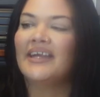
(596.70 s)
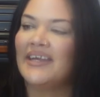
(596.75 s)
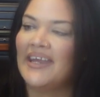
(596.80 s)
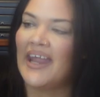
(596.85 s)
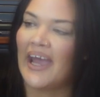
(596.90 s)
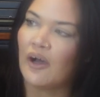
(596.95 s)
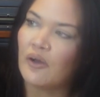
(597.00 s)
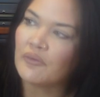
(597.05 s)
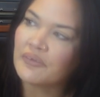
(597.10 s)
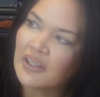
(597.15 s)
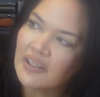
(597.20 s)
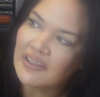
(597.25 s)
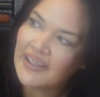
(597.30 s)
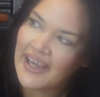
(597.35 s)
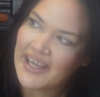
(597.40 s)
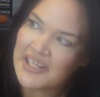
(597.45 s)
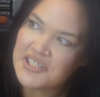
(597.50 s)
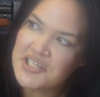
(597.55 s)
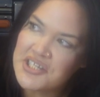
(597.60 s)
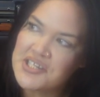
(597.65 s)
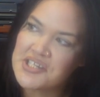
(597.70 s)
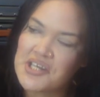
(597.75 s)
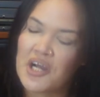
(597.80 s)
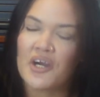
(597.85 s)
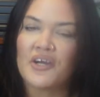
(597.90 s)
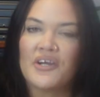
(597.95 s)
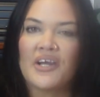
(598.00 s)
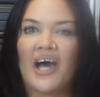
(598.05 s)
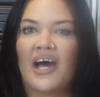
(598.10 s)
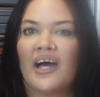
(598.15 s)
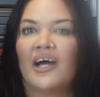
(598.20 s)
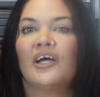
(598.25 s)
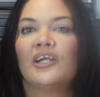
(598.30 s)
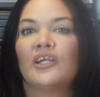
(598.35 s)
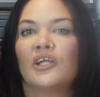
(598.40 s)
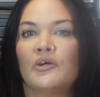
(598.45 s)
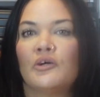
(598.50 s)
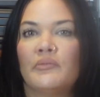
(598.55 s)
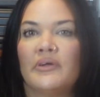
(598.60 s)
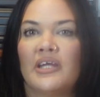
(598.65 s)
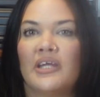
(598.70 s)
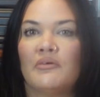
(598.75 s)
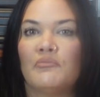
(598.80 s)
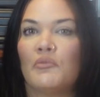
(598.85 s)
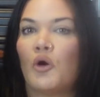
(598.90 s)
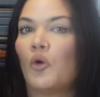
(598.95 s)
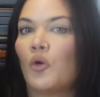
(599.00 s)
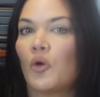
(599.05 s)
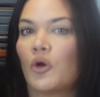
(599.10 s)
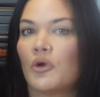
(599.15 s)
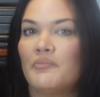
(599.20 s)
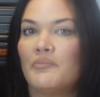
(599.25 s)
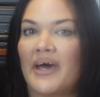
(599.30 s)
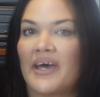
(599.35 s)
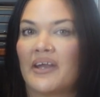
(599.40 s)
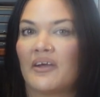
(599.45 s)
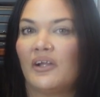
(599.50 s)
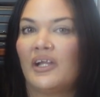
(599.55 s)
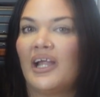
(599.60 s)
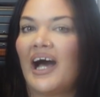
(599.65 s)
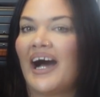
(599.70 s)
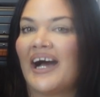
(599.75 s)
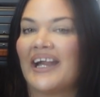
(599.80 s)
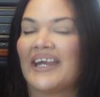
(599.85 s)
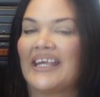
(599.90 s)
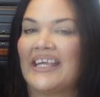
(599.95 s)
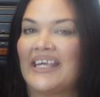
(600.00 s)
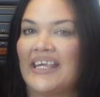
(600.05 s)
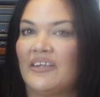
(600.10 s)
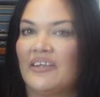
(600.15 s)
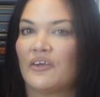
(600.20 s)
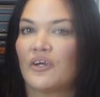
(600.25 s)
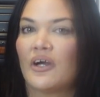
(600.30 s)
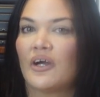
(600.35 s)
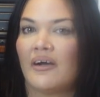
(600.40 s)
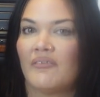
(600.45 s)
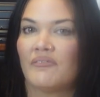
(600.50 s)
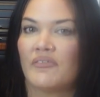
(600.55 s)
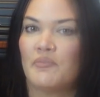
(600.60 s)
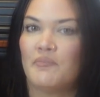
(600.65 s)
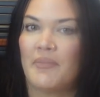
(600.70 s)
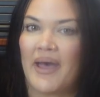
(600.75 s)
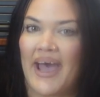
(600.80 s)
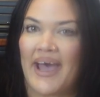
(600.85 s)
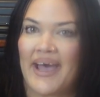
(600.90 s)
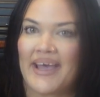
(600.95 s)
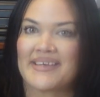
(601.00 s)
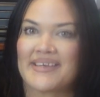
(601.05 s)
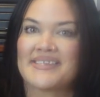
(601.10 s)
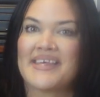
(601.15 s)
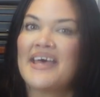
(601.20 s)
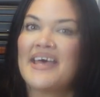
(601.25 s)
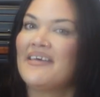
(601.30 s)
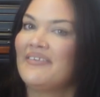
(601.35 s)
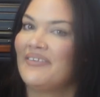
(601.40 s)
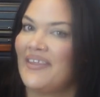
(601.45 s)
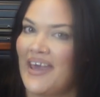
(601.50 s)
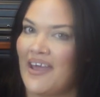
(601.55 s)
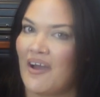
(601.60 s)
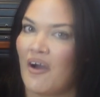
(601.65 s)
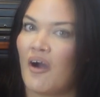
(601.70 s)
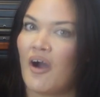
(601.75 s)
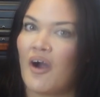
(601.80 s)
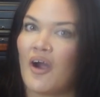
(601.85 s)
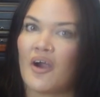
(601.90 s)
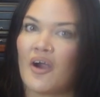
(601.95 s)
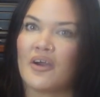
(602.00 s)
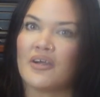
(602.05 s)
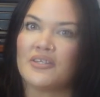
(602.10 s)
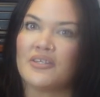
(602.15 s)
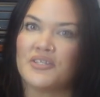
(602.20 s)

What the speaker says: Now, the latches are not aluminum or metal on either of the bags. They are